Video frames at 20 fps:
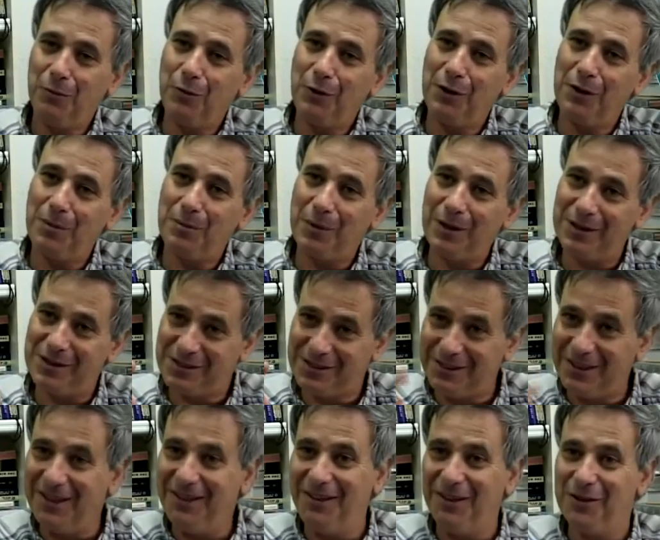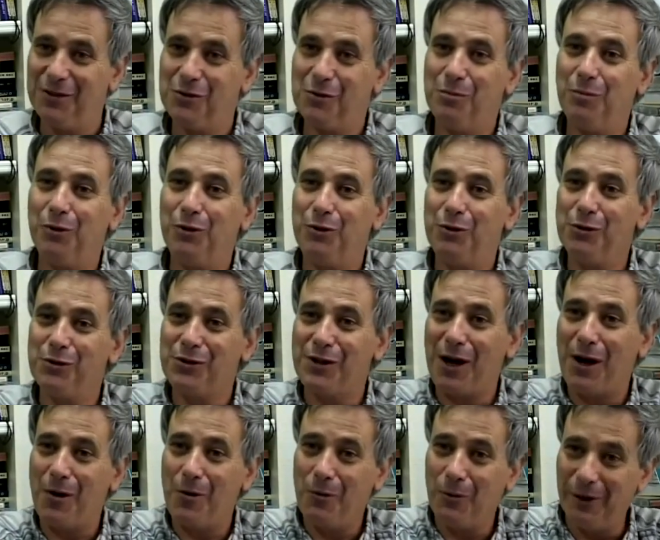it were the Palestinians who
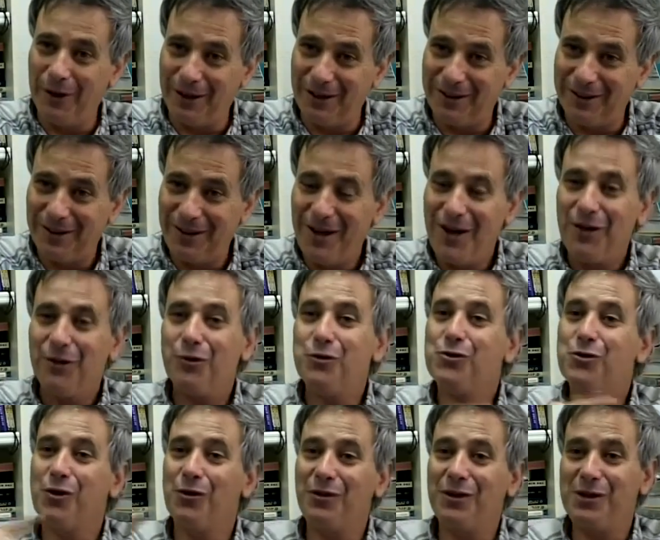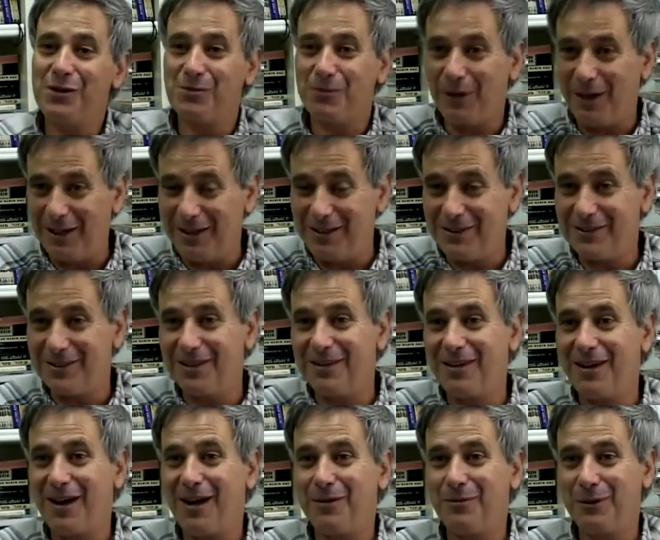produced our work to show the Israelis
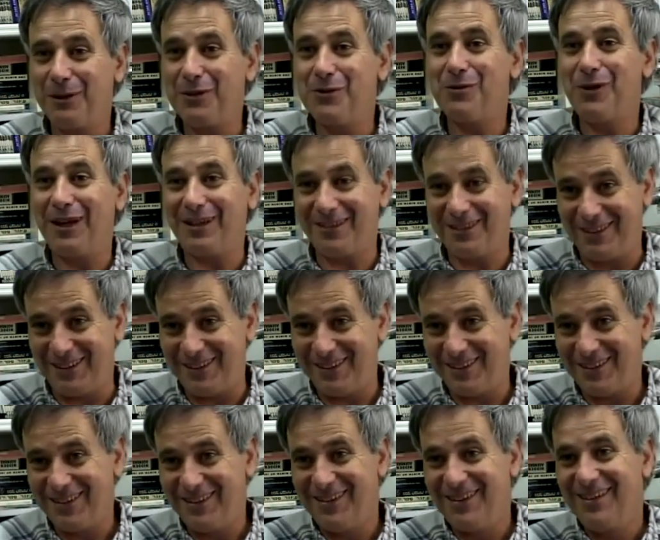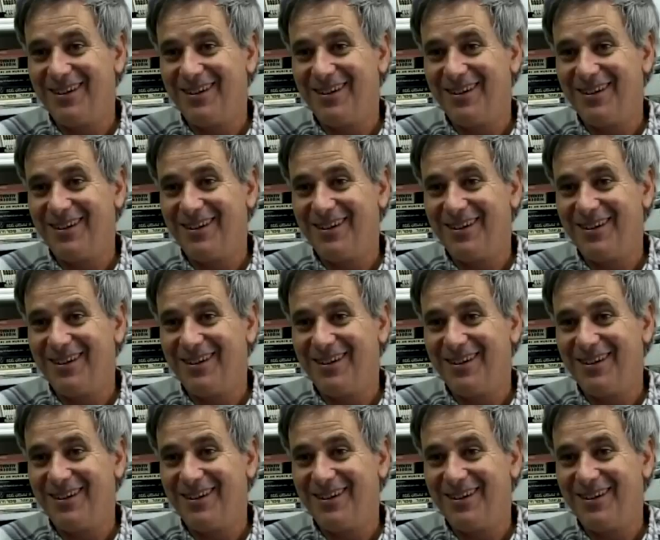that they are retrecting